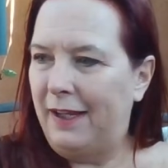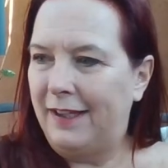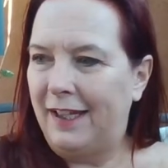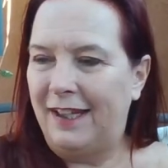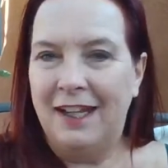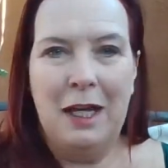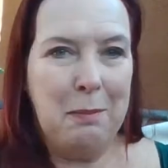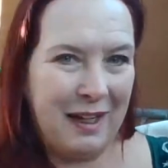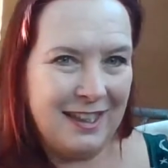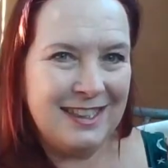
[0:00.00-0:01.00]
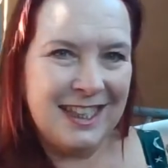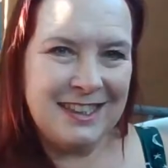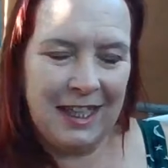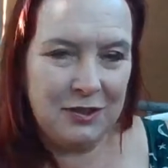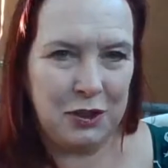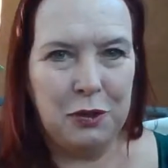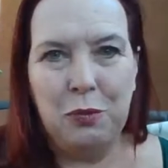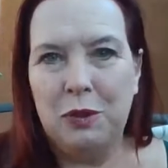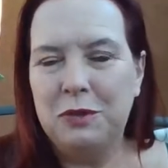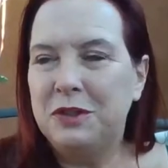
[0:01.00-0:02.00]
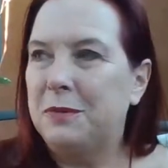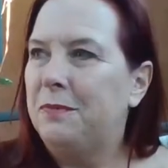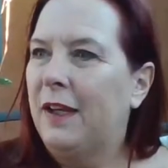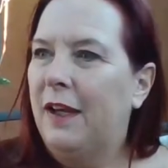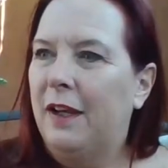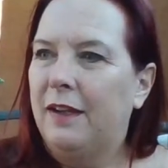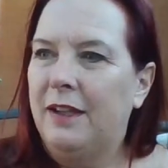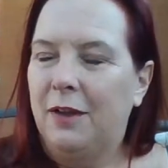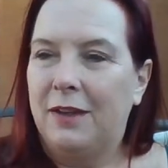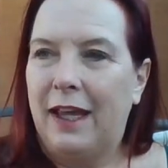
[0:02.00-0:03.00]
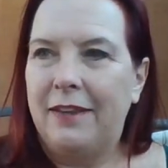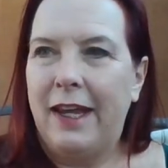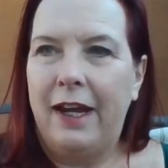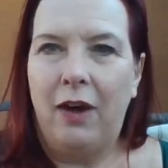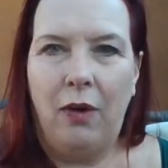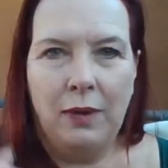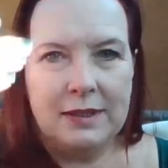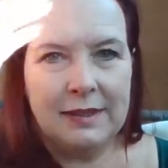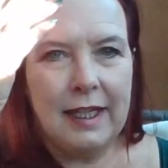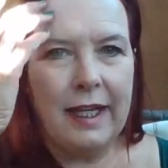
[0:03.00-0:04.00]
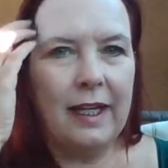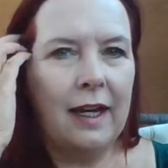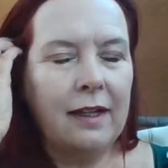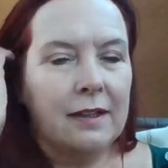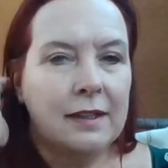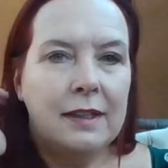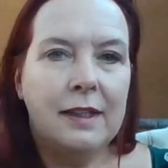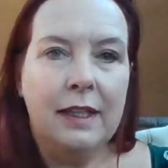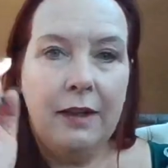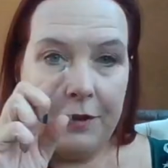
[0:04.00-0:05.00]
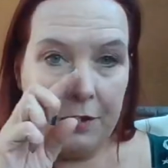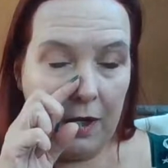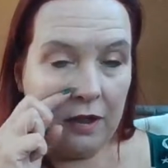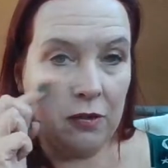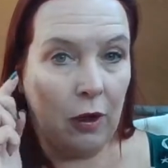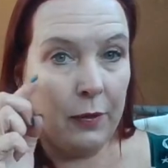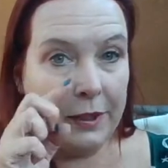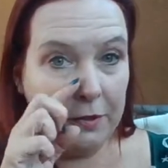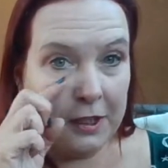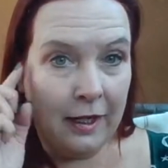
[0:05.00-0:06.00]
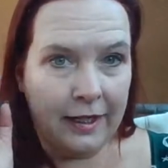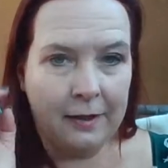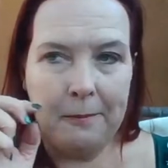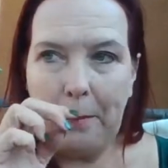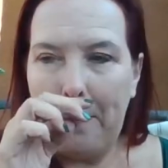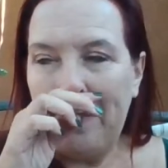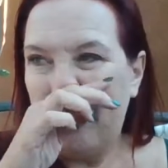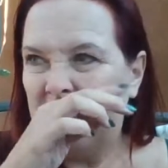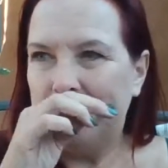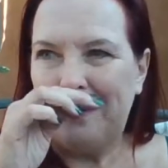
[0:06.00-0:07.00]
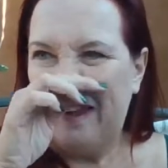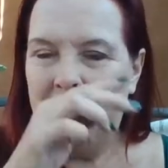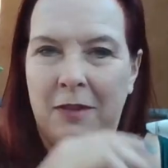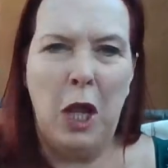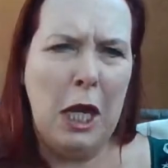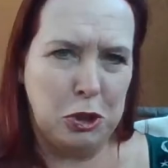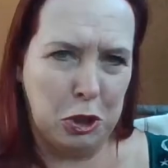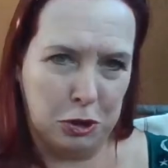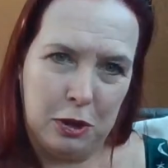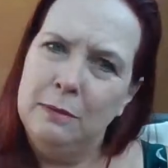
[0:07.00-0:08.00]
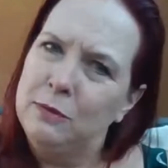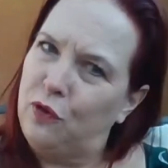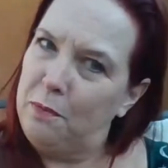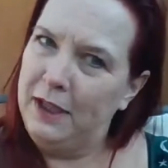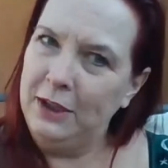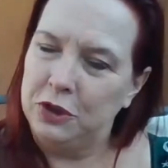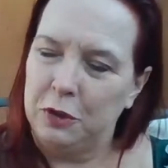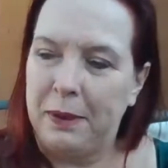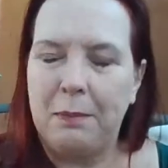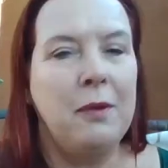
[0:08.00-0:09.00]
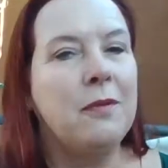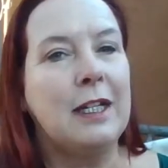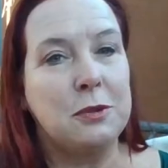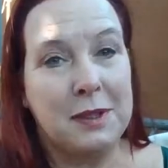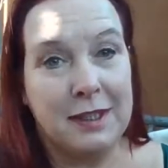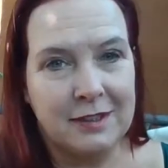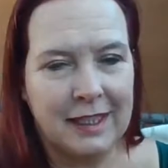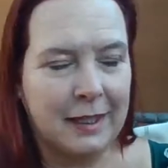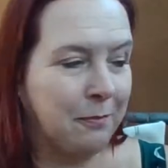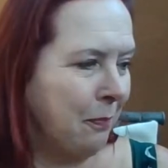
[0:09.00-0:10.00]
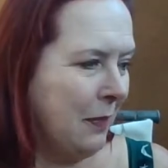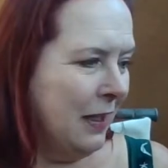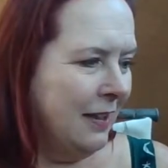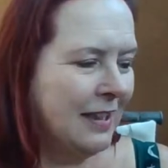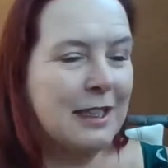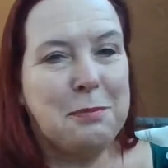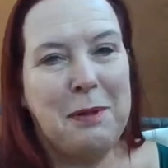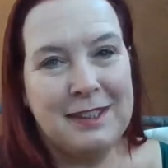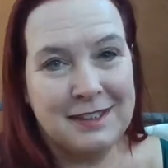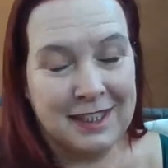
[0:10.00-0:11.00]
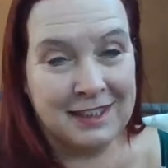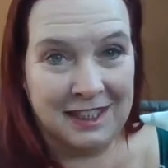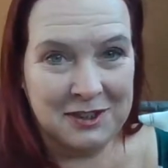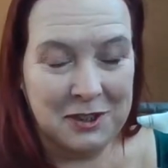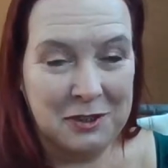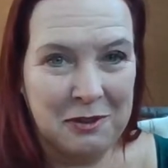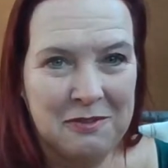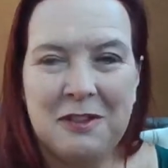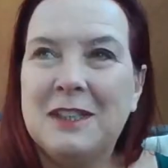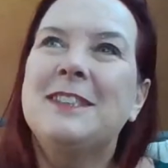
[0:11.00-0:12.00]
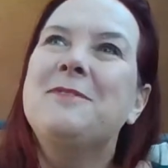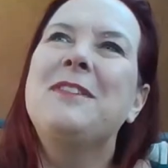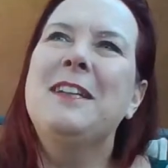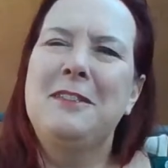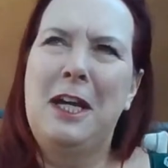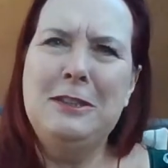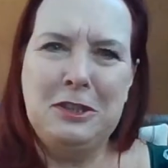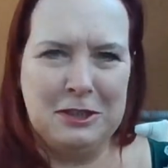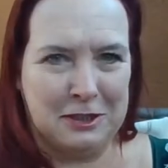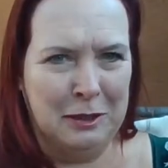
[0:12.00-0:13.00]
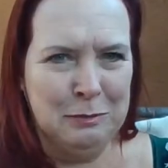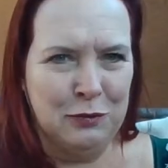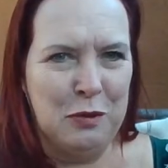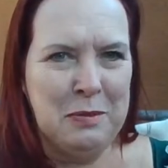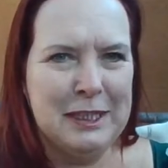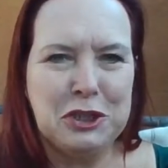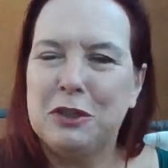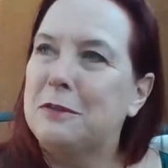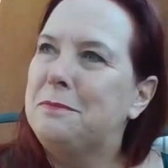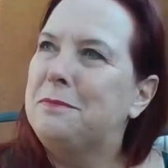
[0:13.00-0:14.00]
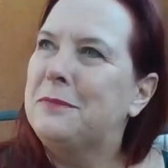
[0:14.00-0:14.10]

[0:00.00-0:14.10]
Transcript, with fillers: by the by the success gurus, you know, that they always say, uh, if you're not growing, you're dying. That just comes from nature, people. That's what they'll say. That's my success guru voice. That just comes from nature.